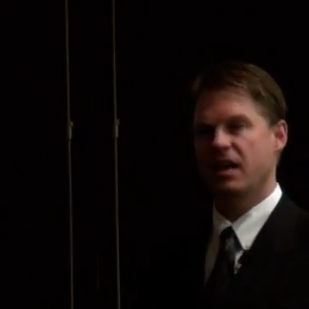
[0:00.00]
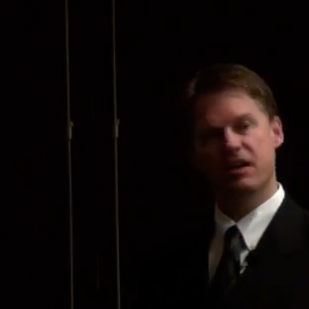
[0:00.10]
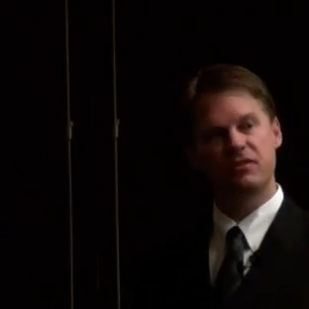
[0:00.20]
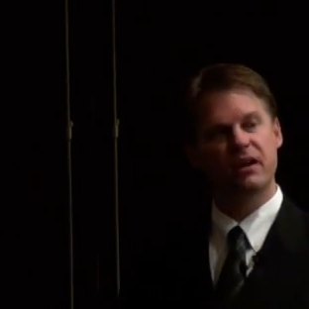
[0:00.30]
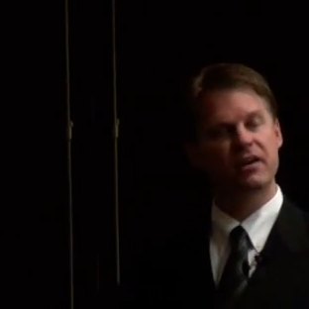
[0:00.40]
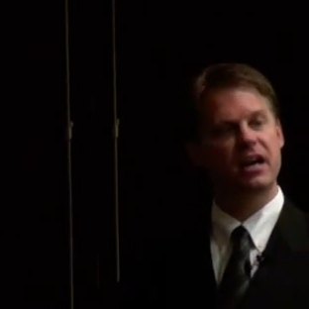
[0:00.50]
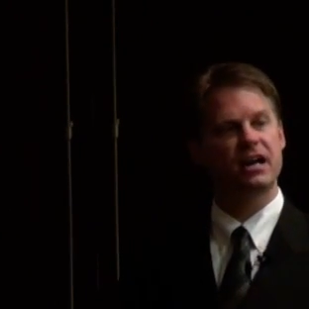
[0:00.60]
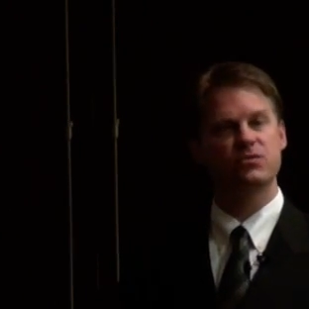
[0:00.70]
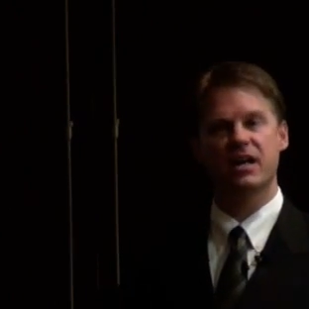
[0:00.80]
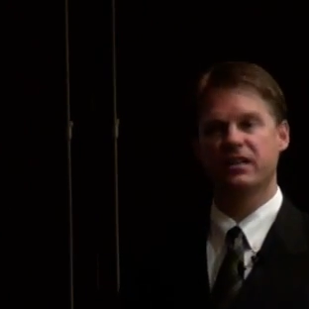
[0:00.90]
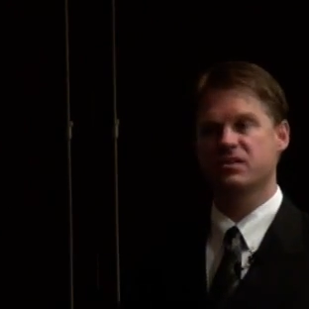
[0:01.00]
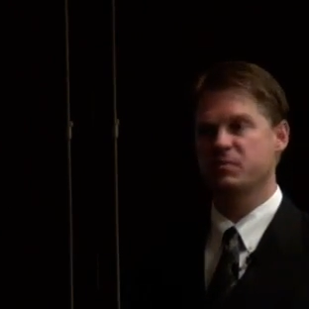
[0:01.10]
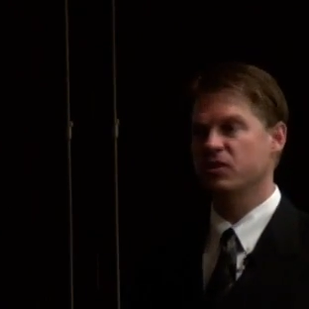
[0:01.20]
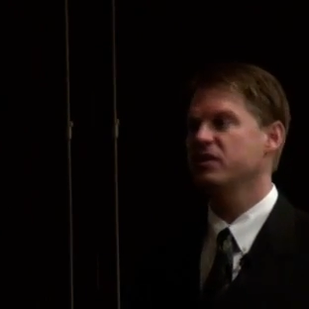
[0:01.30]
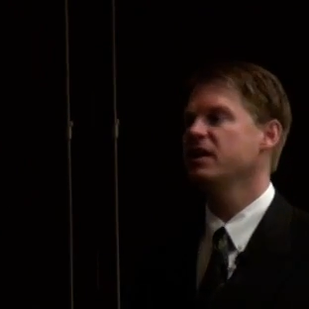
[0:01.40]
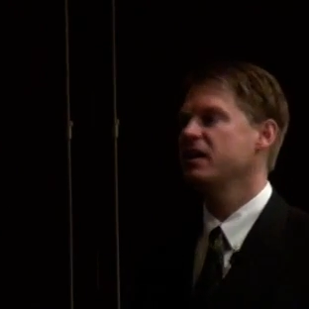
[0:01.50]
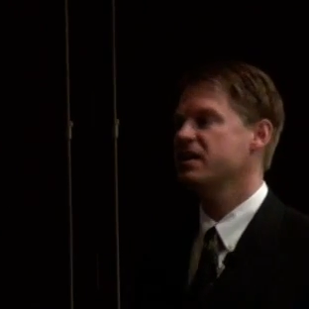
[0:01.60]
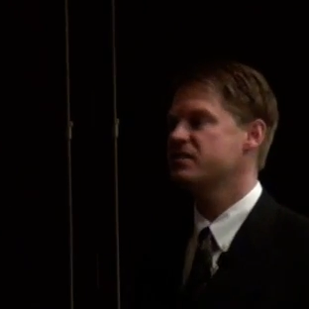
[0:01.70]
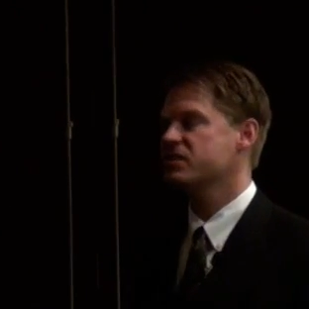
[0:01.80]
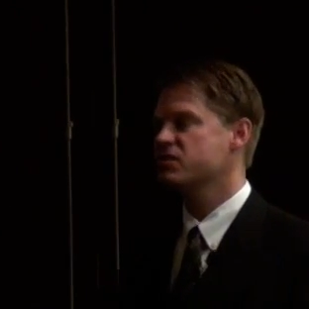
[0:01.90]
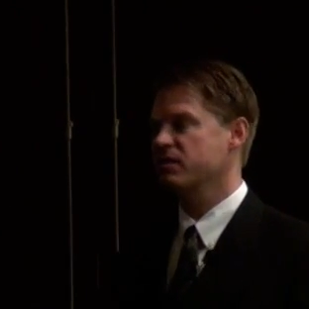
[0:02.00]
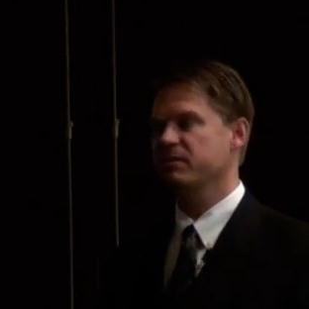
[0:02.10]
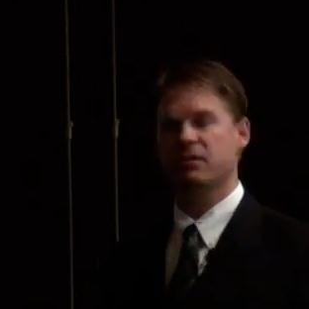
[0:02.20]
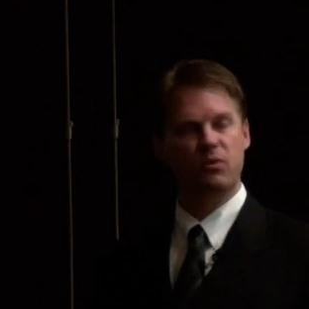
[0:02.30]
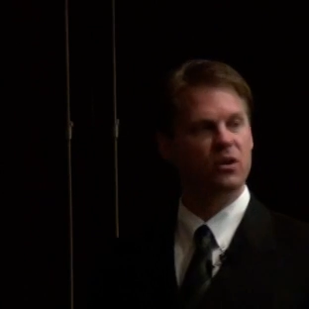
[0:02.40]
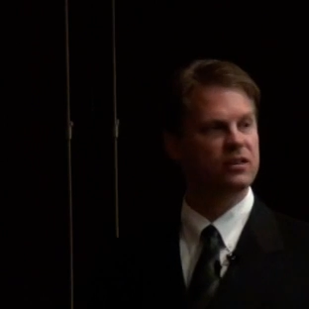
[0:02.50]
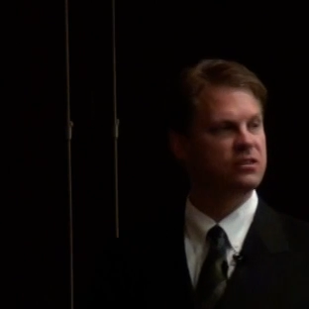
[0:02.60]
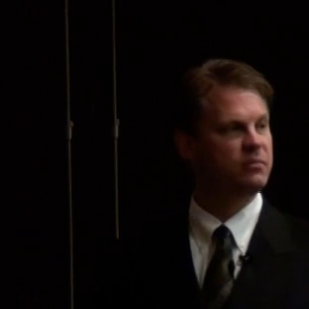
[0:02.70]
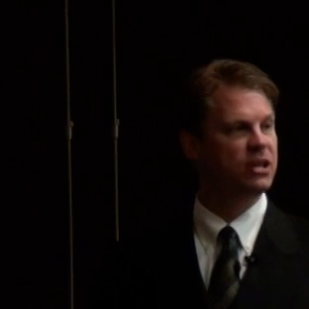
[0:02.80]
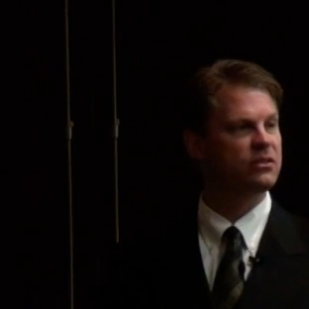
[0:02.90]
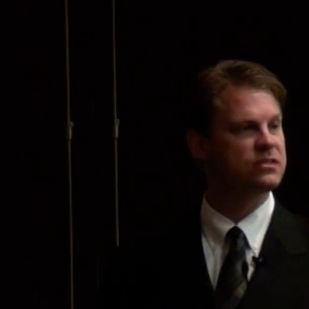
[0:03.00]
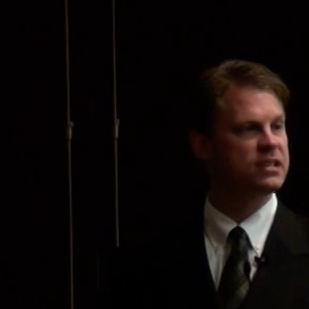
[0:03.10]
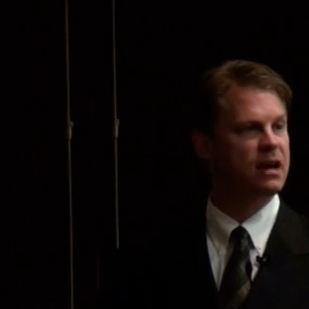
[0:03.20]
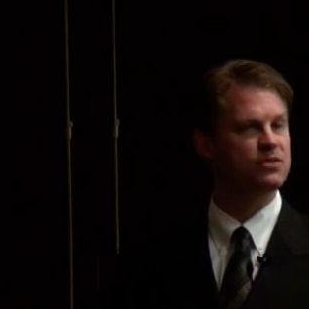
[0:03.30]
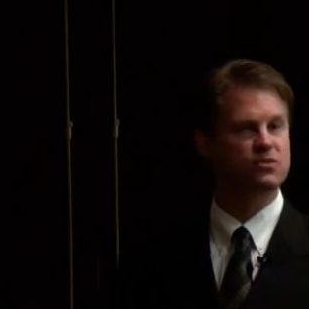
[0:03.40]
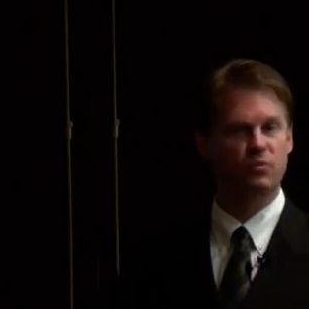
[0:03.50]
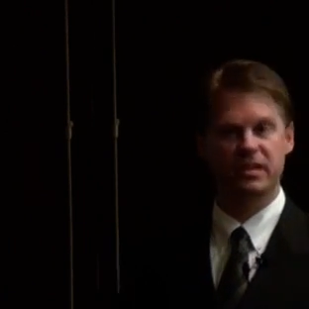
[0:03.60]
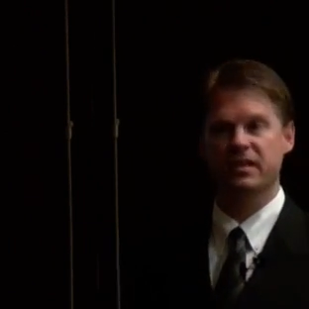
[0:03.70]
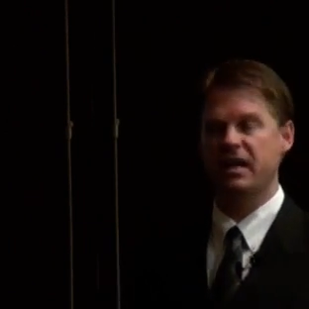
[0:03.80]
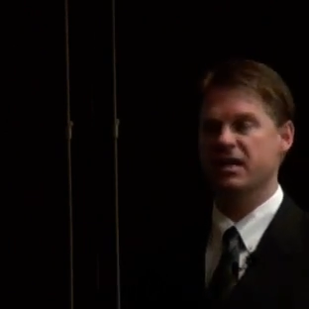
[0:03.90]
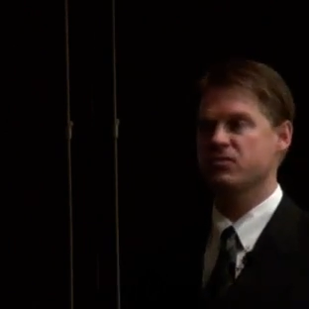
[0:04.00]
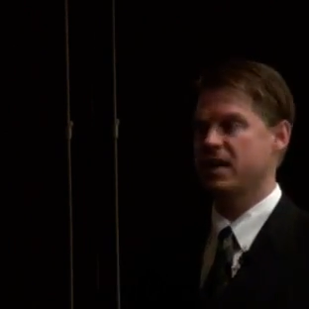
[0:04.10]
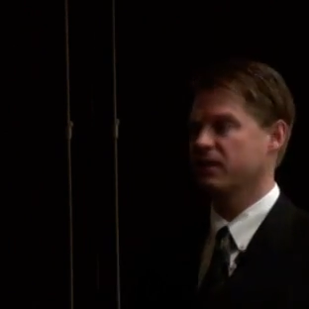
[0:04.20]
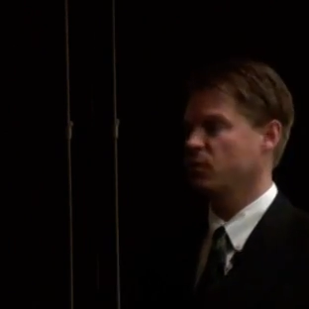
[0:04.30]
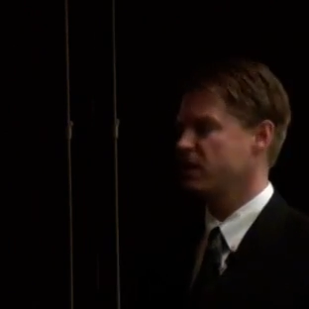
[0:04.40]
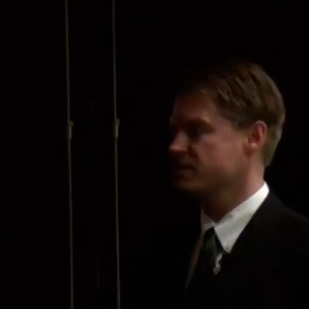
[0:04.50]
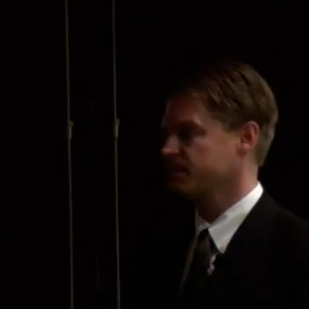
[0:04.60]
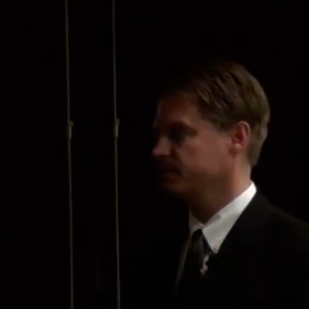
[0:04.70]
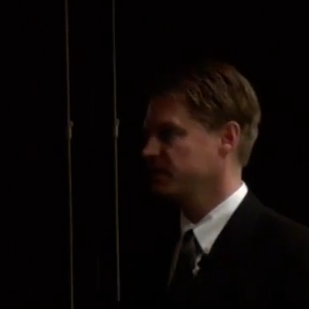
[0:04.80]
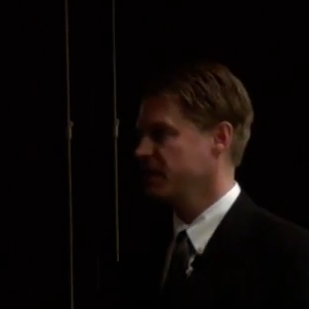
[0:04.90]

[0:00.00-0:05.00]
And if you have a contract dispute, it's extremely important to be able to establish what the contract was.